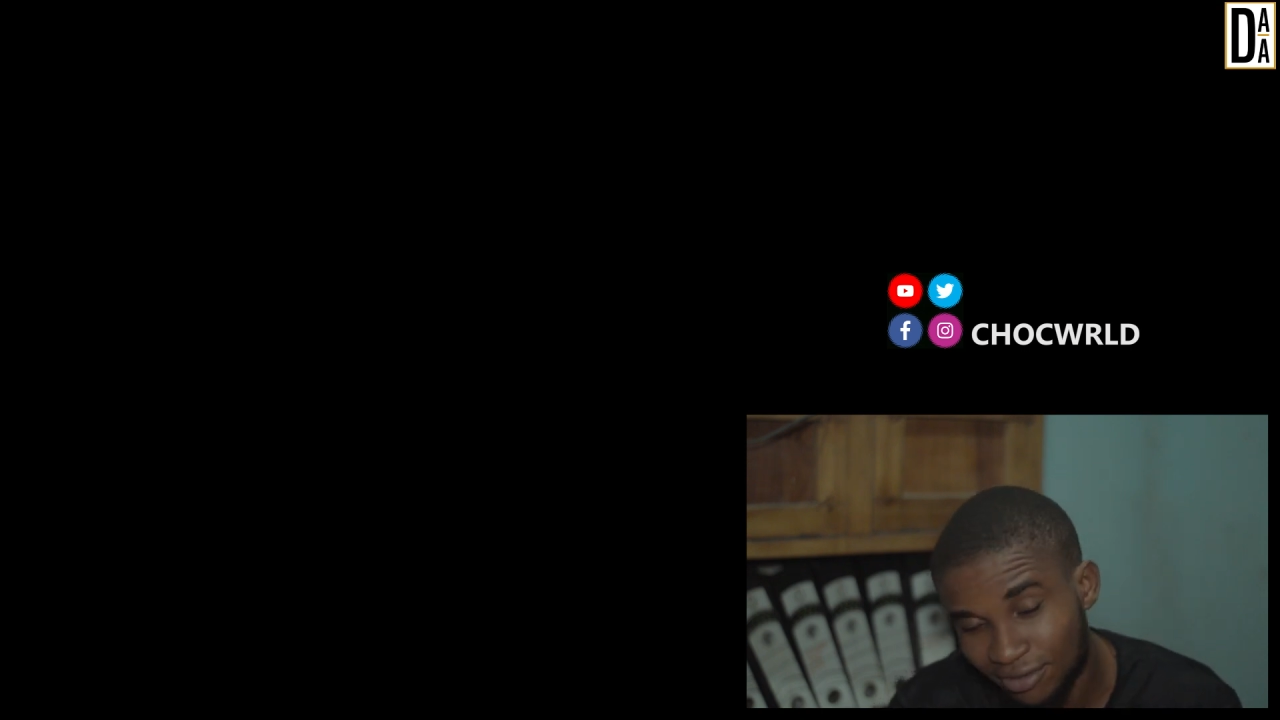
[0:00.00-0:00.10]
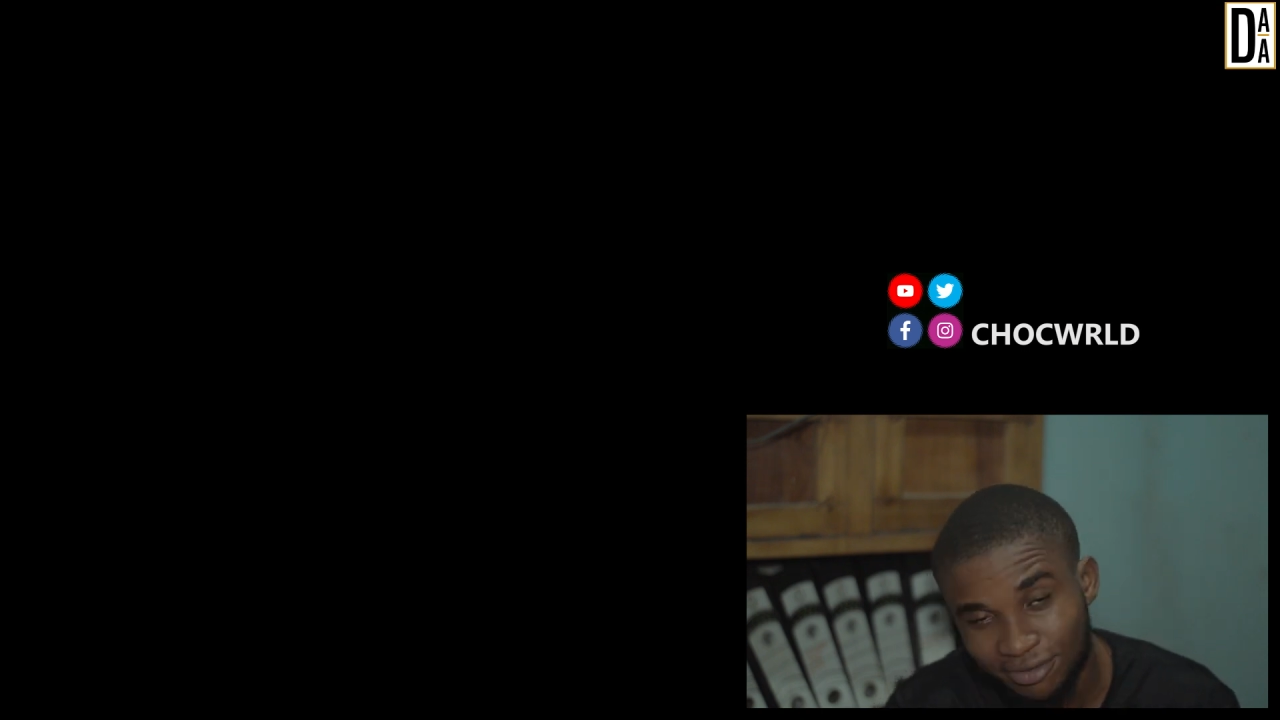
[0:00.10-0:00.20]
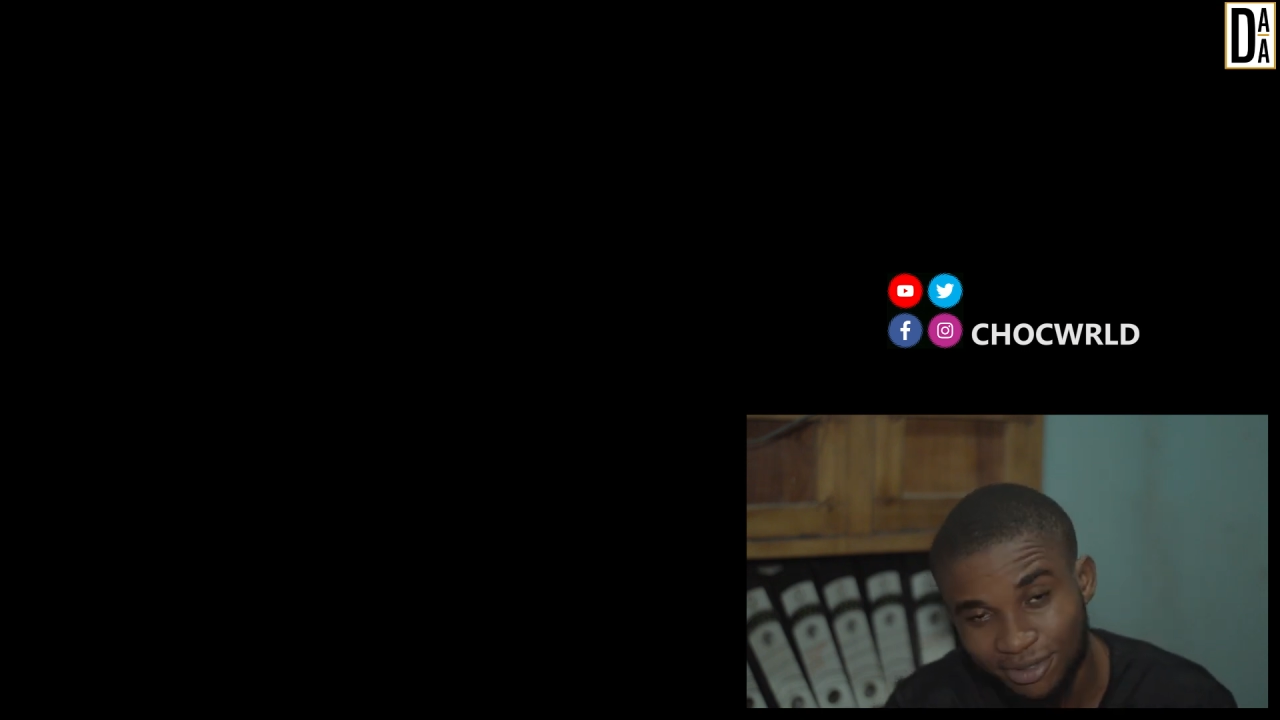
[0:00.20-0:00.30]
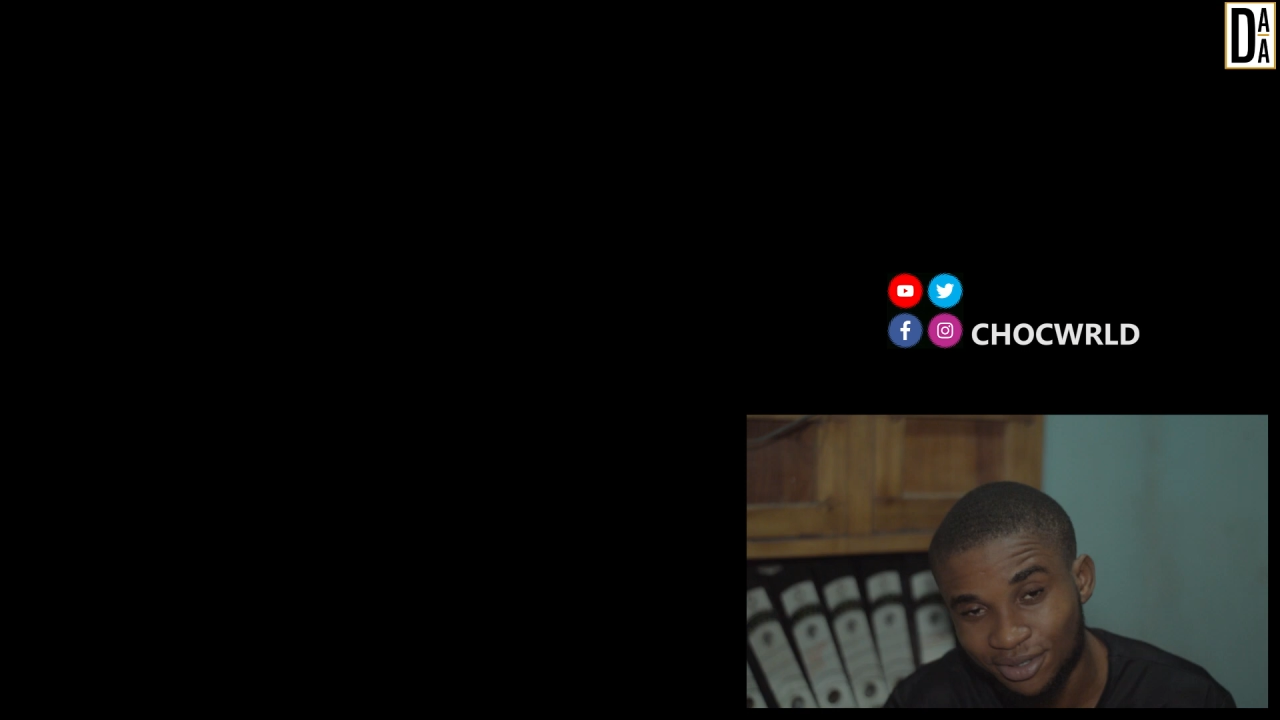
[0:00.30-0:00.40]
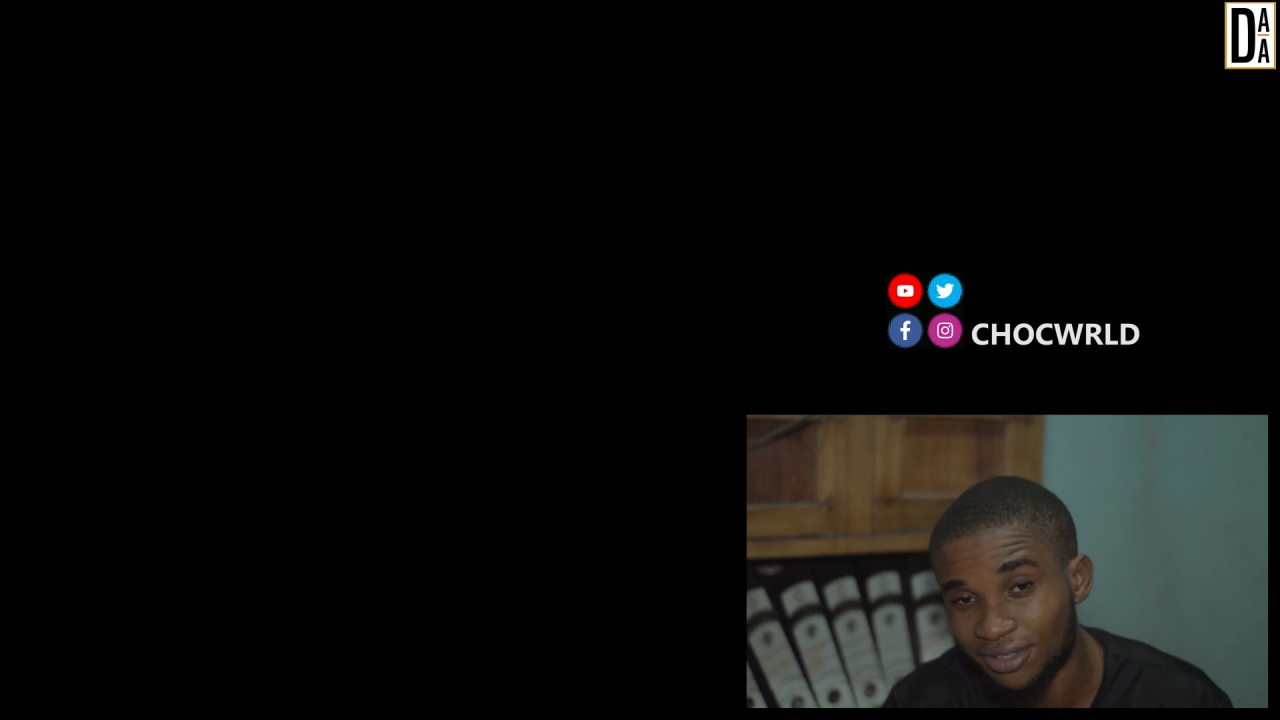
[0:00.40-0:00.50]

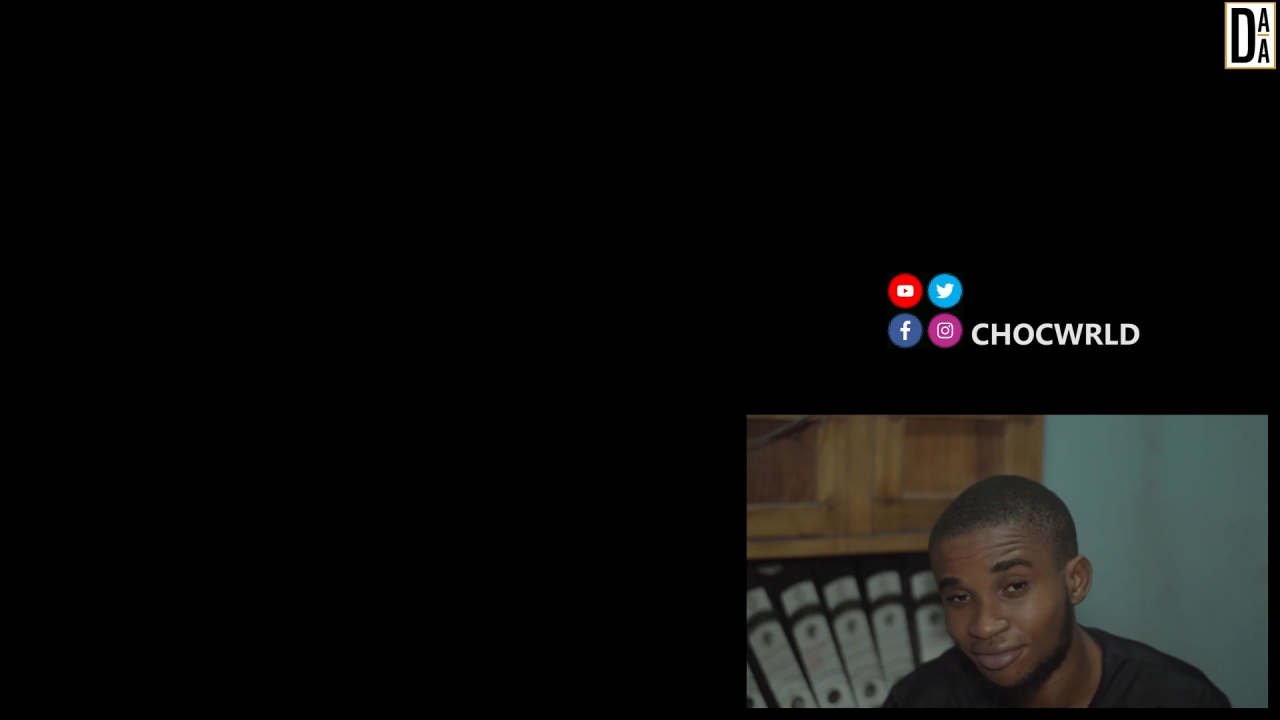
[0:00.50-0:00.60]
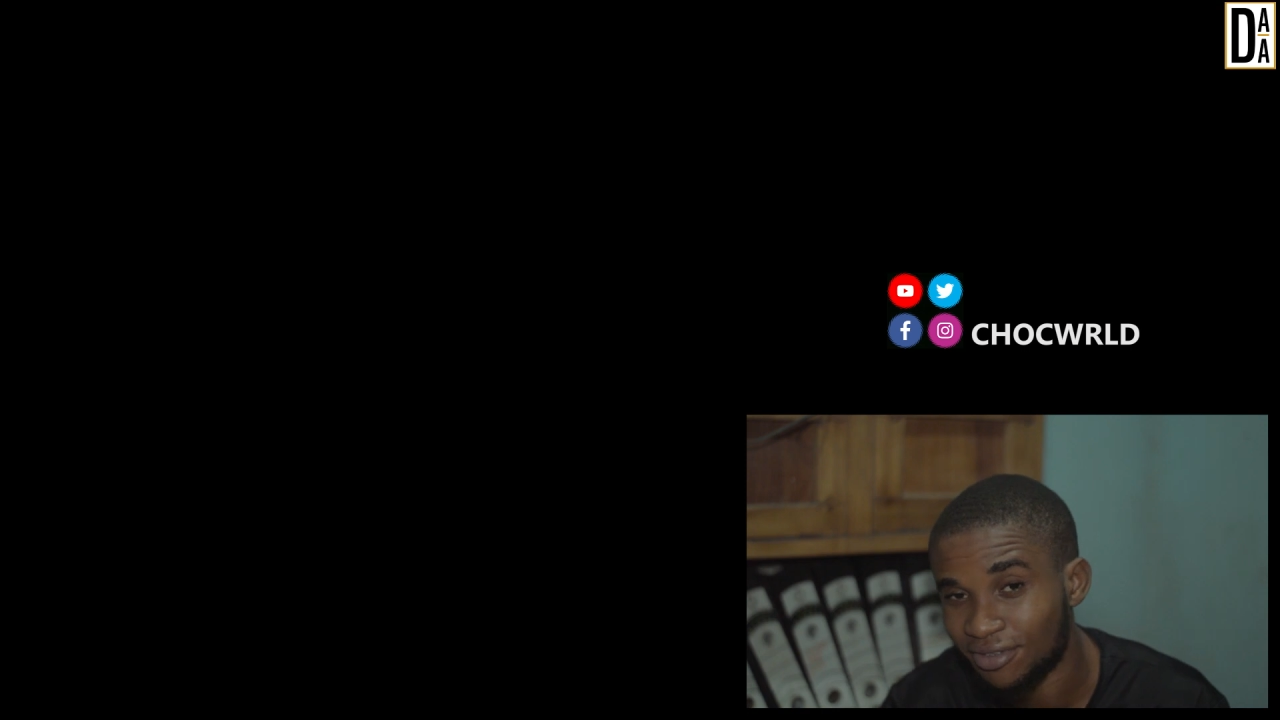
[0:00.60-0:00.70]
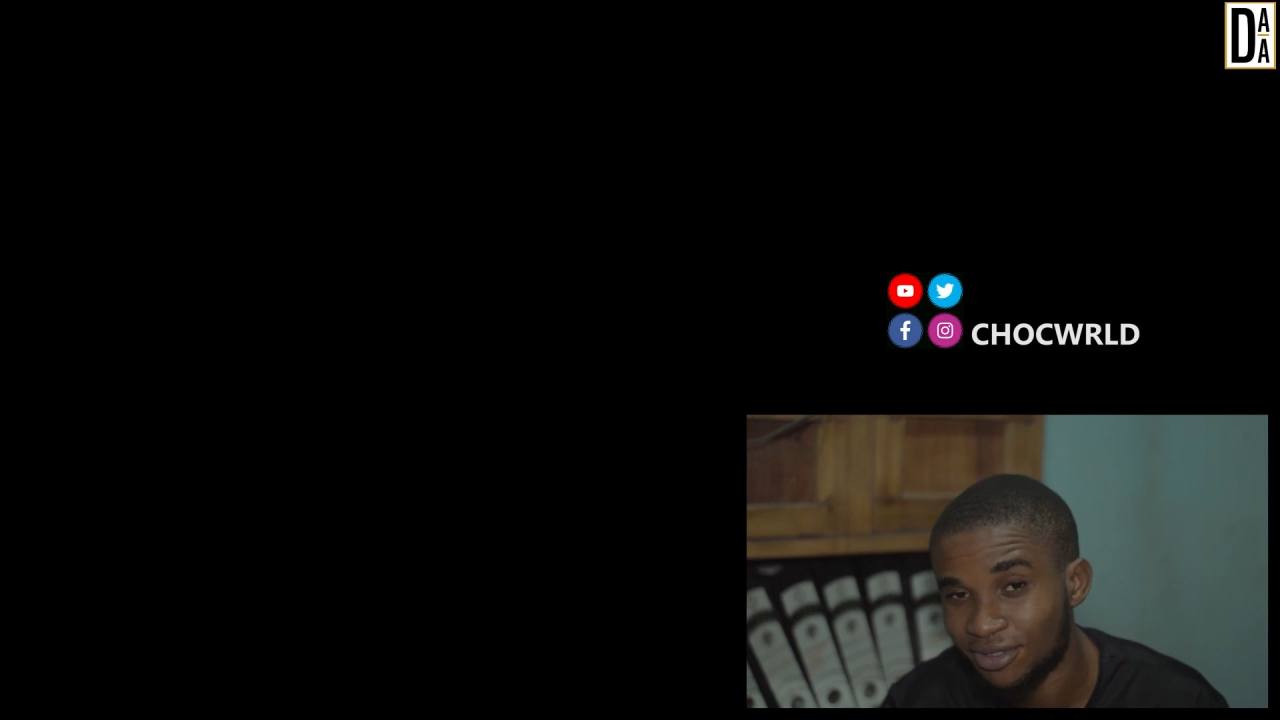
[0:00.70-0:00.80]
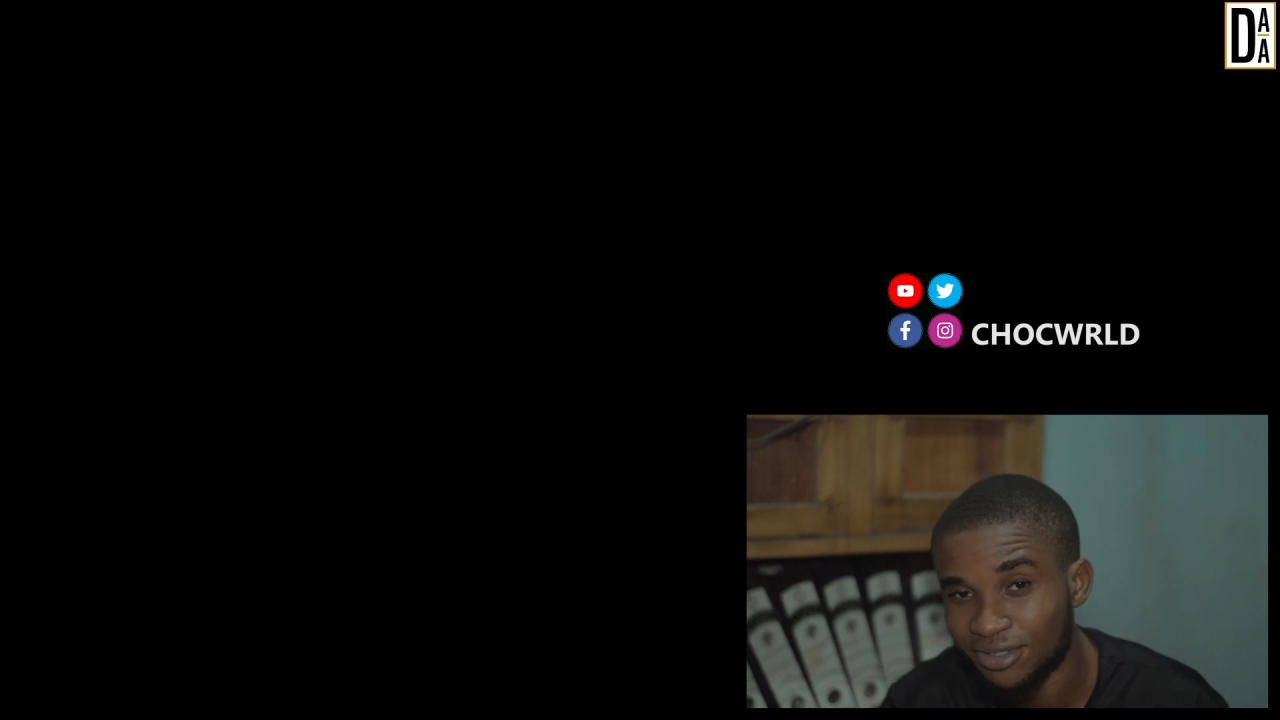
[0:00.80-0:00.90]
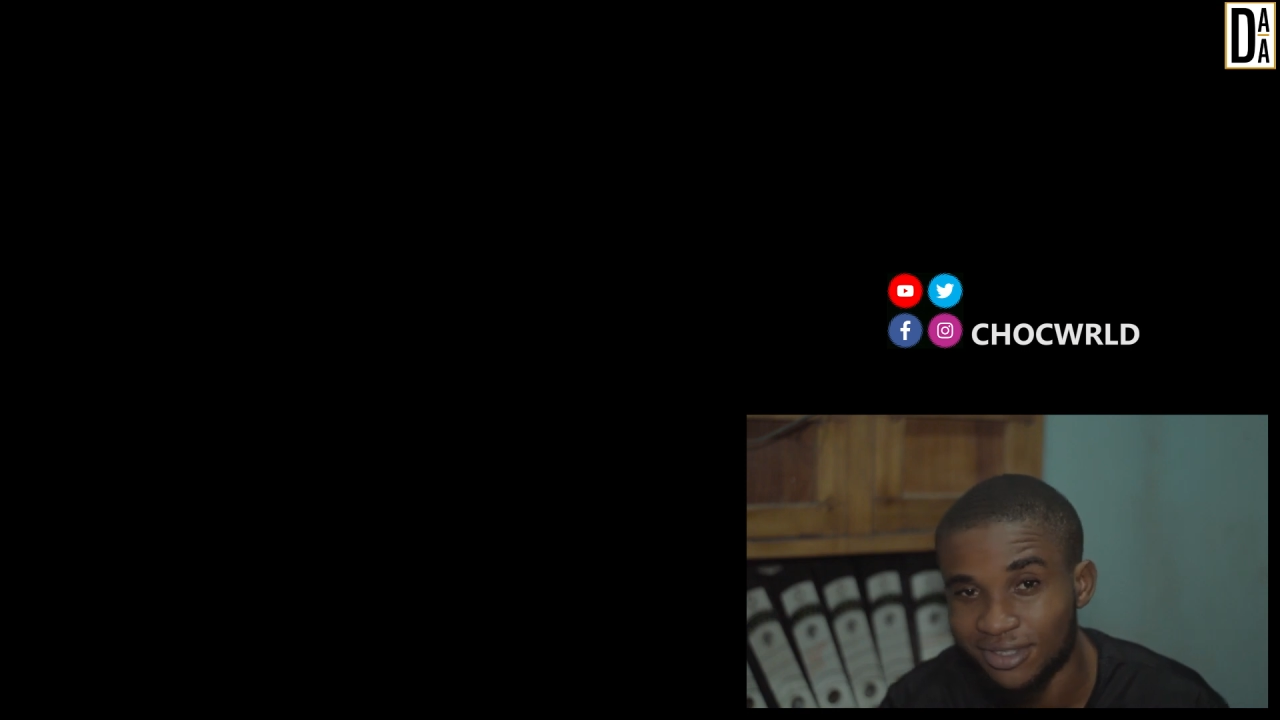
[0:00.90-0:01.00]
for
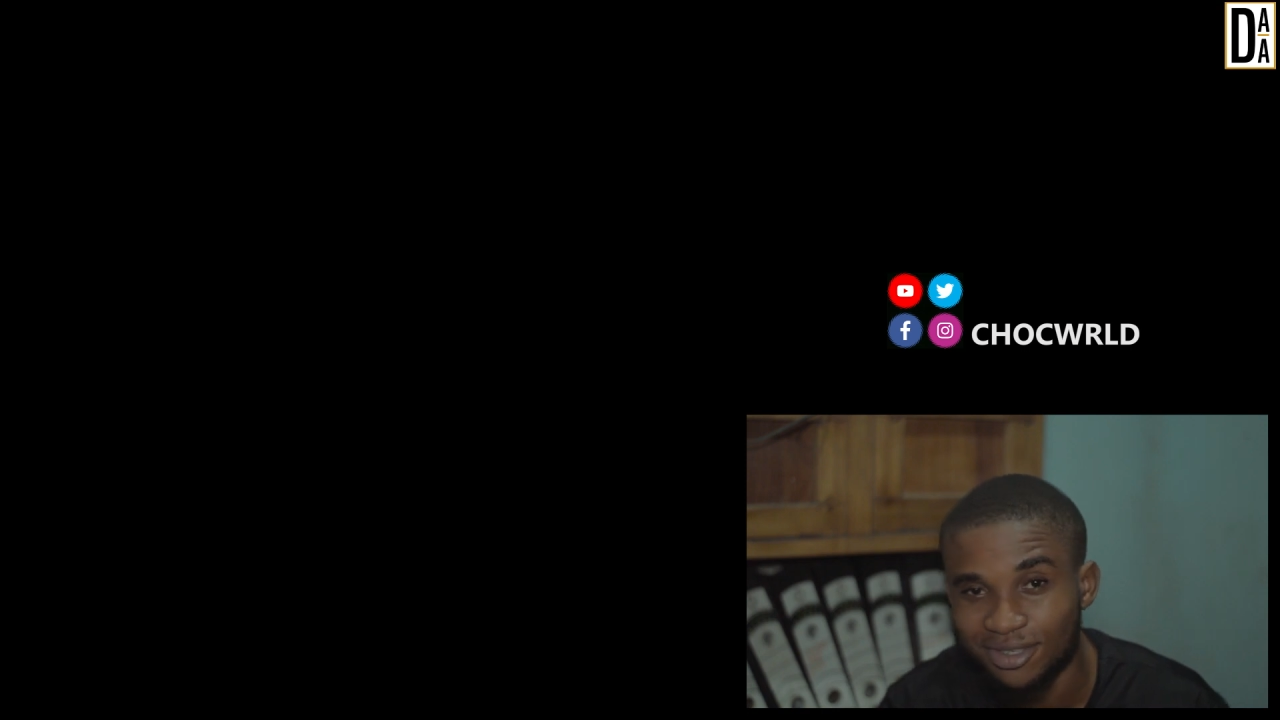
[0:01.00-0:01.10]
revolution